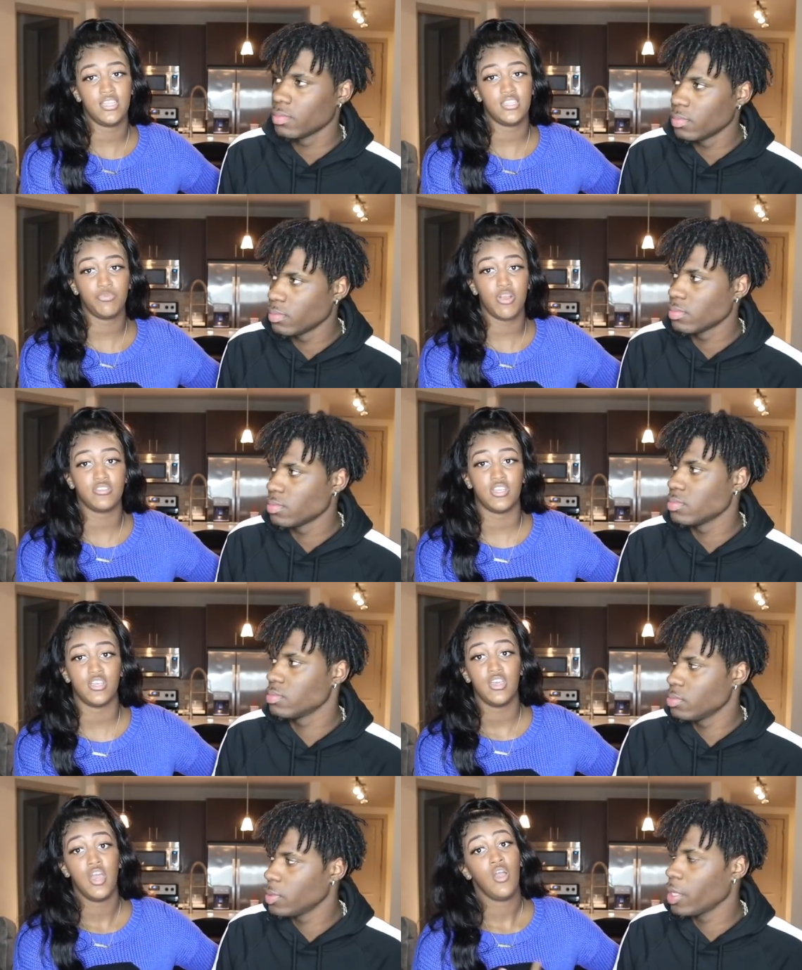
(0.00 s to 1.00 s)
Speaker 1: to this
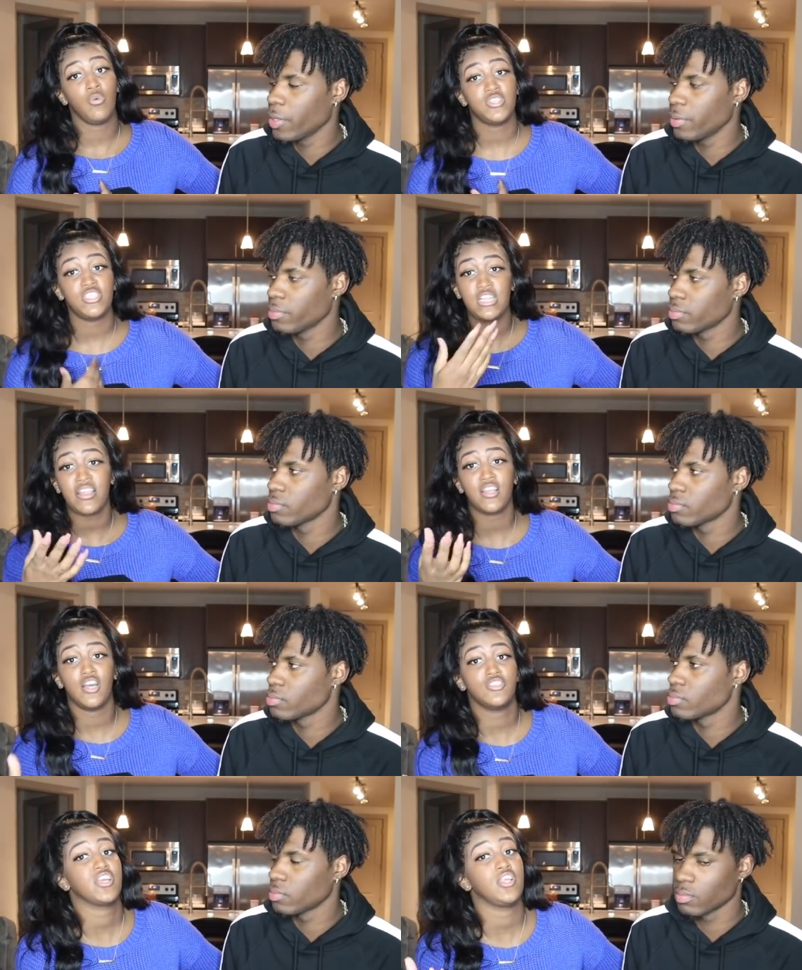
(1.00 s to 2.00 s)
person. Yeah. Which is not the
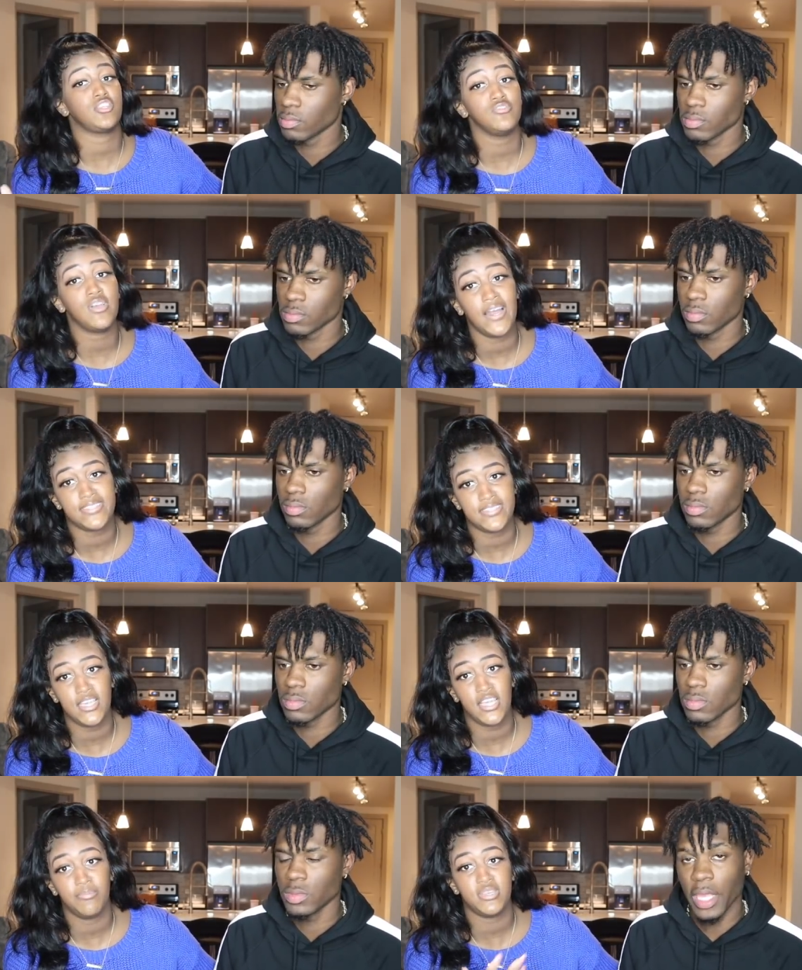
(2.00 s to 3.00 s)
contract that you guys
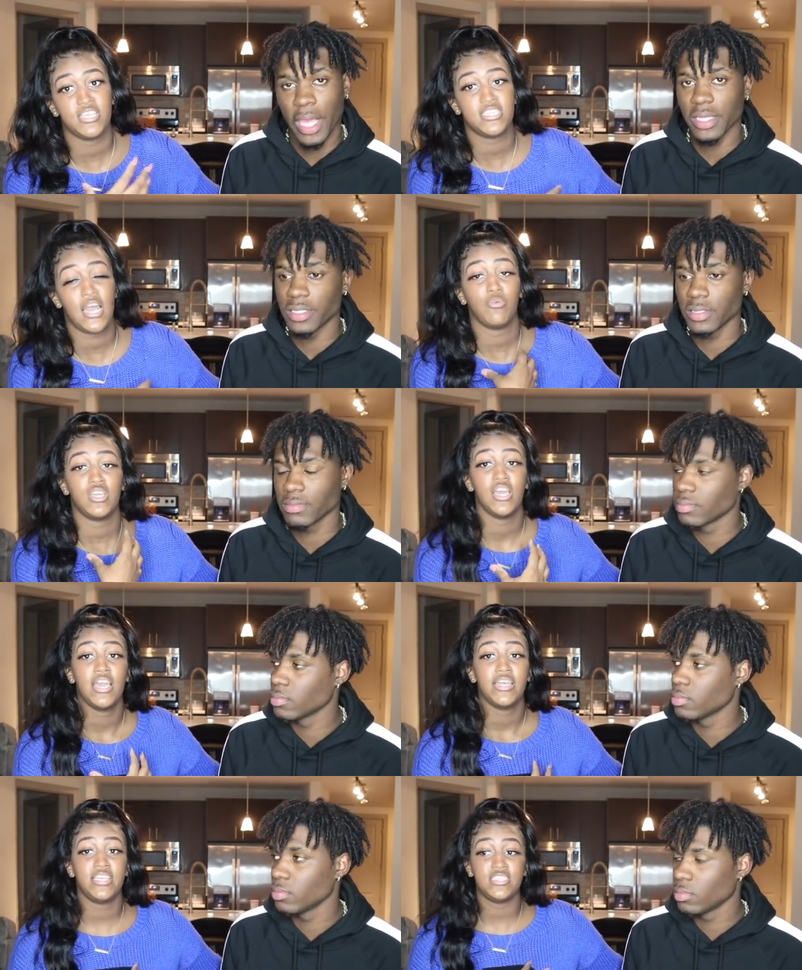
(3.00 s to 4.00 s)
seen, but yes. this how we.
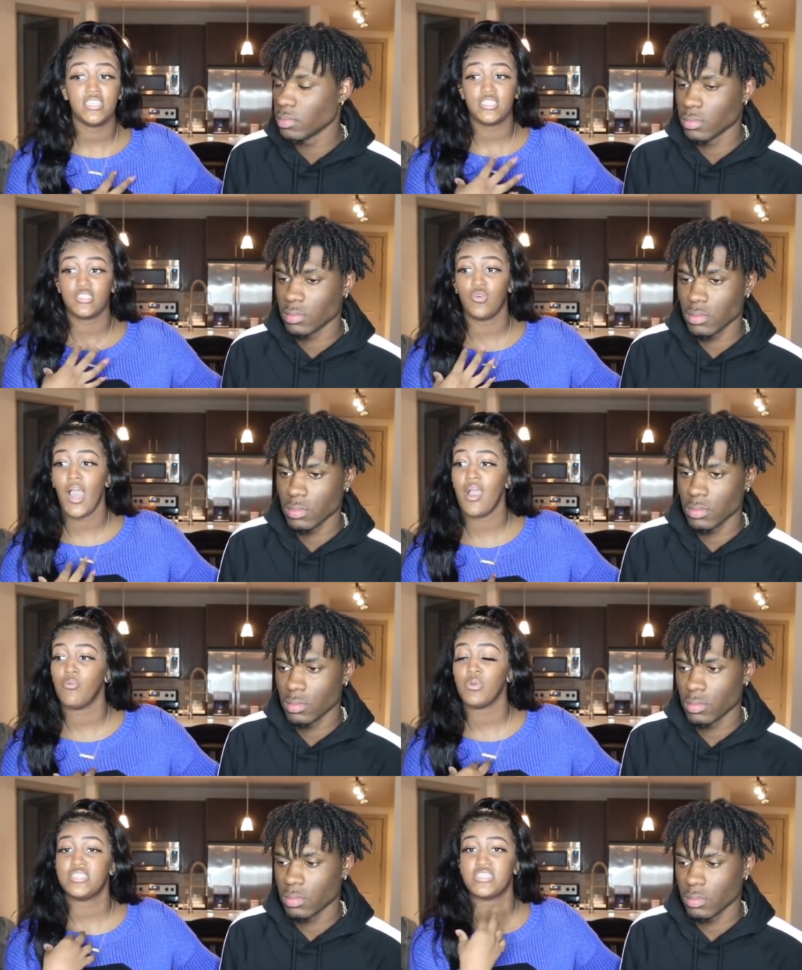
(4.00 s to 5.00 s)
This is how we